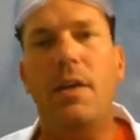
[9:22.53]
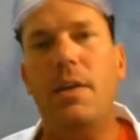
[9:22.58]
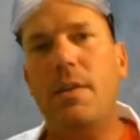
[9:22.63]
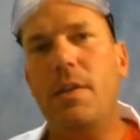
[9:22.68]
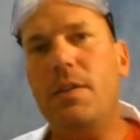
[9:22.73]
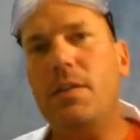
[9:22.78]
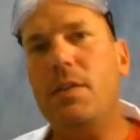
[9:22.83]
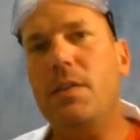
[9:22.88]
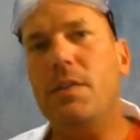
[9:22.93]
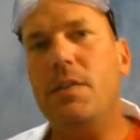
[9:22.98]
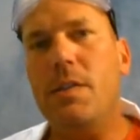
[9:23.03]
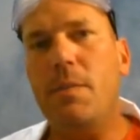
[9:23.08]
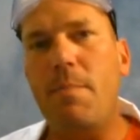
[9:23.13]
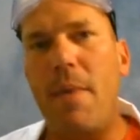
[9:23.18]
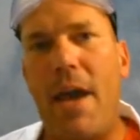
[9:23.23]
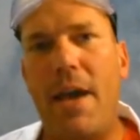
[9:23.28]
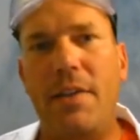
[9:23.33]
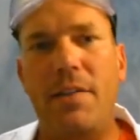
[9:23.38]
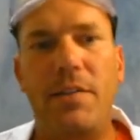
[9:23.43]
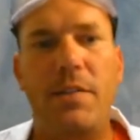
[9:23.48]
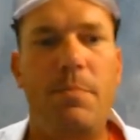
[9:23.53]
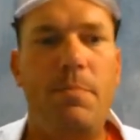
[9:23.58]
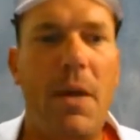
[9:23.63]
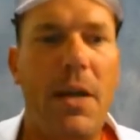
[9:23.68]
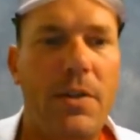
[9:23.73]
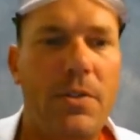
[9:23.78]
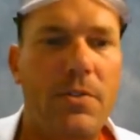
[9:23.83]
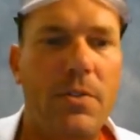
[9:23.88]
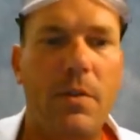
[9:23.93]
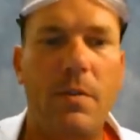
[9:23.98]
This is a mass
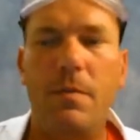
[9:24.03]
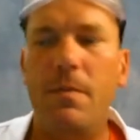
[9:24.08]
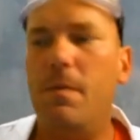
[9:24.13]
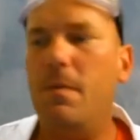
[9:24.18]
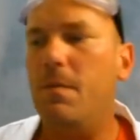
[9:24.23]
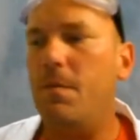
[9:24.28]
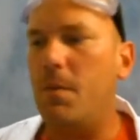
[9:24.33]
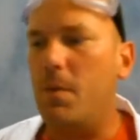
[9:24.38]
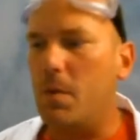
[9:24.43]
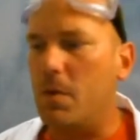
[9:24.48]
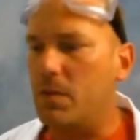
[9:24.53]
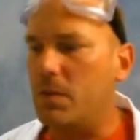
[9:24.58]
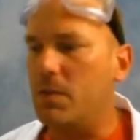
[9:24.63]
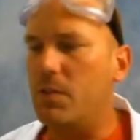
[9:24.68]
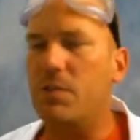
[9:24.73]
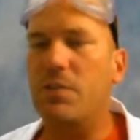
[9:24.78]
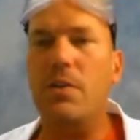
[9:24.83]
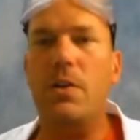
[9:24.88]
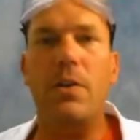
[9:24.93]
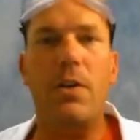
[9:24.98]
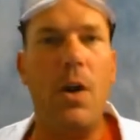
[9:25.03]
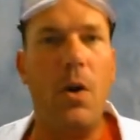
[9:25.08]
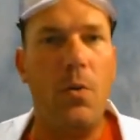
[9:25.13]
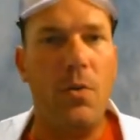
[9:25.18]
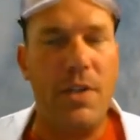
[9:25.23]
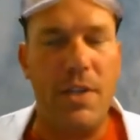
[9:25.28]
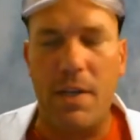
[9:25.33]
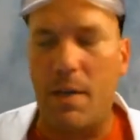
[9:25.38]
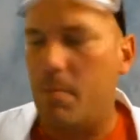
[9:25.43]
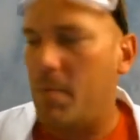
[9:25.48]
spectrum for
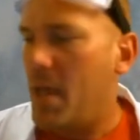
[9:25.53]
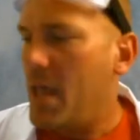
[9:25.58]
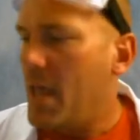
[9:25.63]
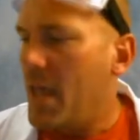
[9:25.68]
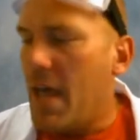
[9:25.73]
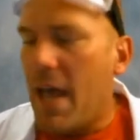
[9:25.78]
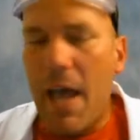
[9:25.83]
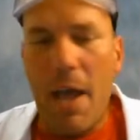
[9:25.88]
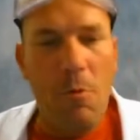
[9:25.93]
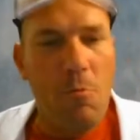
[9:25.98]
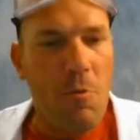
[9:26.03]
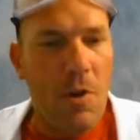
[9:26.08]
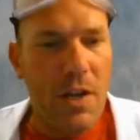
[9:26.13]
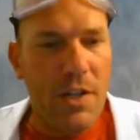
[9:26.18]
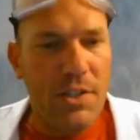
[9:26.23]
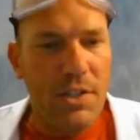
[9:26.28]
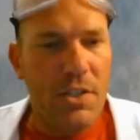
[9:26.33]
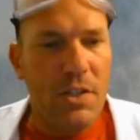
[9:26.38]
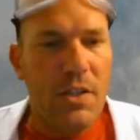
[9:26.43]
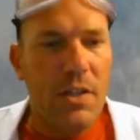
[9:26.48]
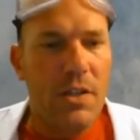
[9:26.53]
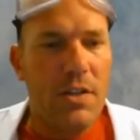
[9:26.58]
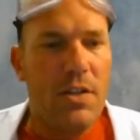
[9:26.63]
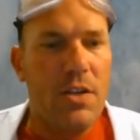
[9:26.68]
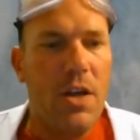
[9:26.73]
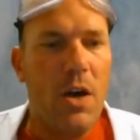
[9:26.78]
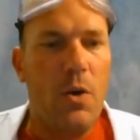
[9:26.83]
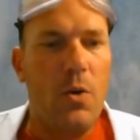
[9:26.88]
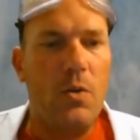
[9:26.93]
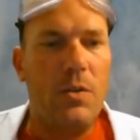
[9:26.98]
zirconium. I want you to
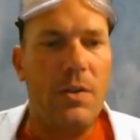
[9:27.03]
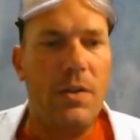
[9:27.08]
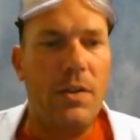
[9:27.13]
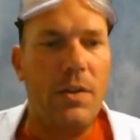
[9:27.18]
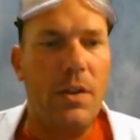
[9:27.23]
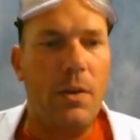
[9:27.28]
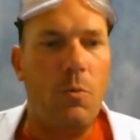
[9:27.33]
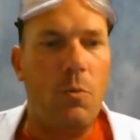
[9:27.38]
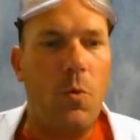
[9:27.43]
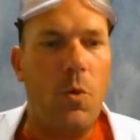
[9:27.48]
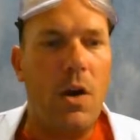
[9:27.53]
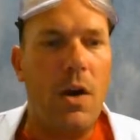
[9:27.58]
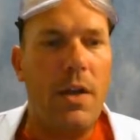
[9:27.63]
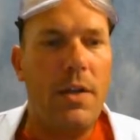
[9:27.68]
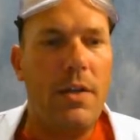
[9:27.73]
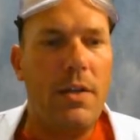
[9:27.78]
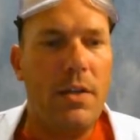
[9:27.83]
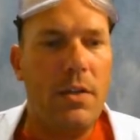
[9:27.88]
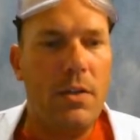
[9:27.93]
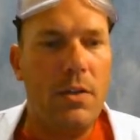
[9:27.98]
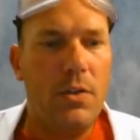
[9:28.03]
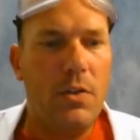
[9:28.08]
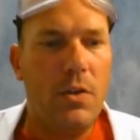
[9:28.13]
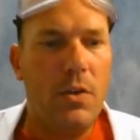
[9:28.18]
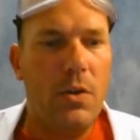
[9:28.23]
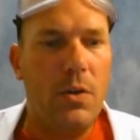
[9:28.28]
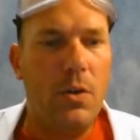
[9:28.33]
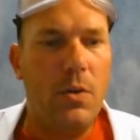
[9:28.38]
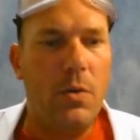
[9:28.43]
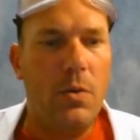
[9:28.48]
note the one,
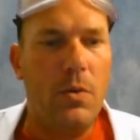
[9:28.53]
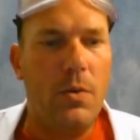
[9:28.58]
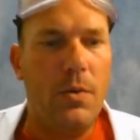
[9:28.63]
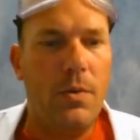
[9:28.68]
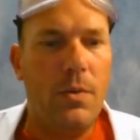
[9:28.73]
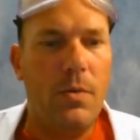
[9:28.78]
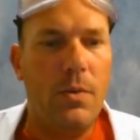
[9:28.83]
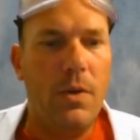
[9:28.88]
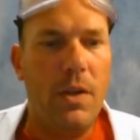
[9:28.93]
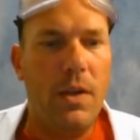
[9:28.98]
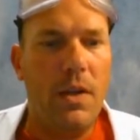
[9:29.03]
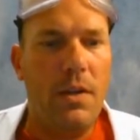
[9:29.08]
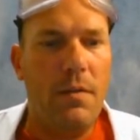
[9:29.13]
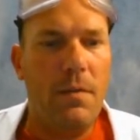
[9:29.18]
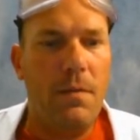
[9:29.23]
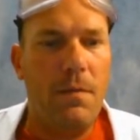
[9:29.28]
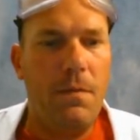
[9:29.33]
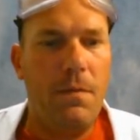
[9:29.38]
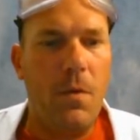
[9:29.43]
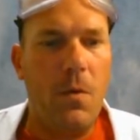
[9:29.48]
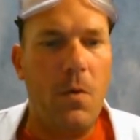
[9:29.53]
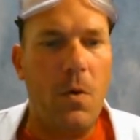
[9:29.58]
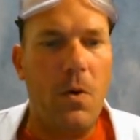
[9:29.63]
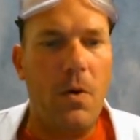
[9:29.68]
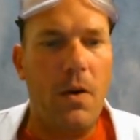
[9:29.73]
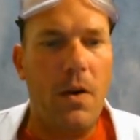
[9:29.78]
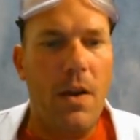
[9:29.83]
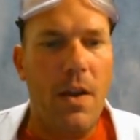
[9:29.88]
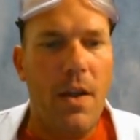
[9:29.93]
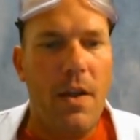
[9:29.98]
two, three,
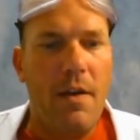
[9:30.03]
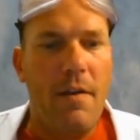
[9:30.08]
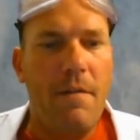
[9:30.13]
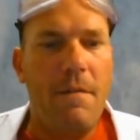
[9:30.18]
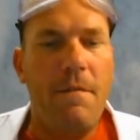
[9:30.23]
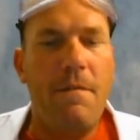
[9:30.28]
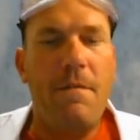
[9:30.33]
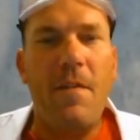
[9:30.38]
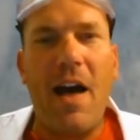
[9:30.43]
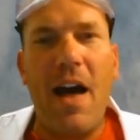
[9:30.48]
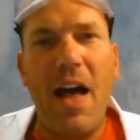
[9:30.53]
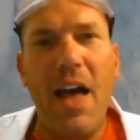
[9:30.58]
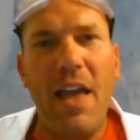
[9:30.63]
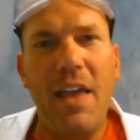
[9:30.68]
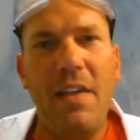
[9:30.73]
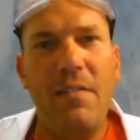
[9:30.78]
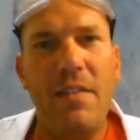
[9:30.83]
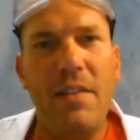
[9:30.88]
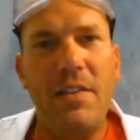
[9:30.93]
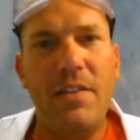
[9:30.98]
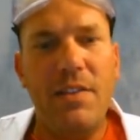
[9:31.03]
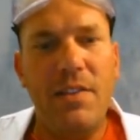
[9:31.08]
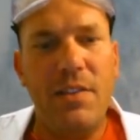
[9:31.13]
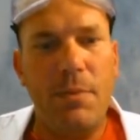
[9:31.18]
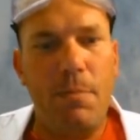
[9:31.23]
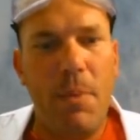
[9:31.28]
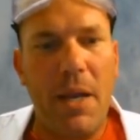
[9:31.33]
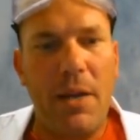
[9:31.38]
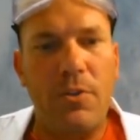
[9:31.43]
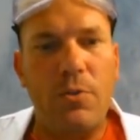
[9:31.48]
four, five
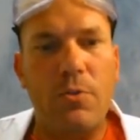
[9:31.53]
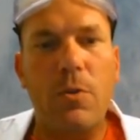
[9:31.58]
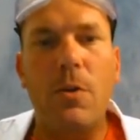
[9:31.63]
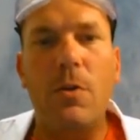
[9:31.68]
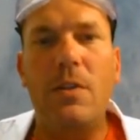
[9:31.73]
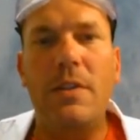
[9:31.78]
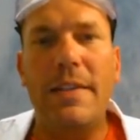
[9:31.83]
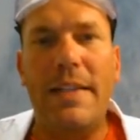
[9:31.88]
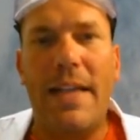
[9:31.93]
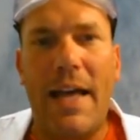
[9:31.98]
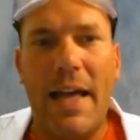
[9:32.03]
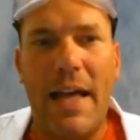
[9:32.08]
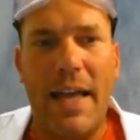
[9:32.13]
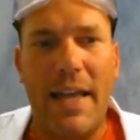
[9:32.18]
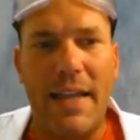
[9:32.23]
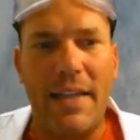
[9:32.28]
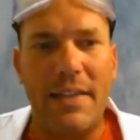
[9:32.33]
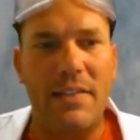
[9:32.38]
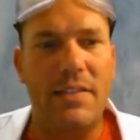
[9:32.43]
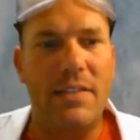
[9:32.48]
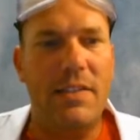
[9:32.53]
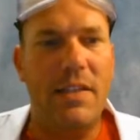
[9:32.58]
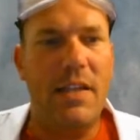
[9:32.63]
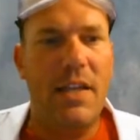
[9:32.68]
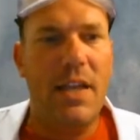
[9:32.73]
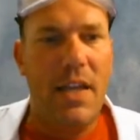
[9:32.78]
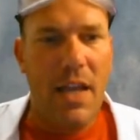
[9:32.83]
spectral lines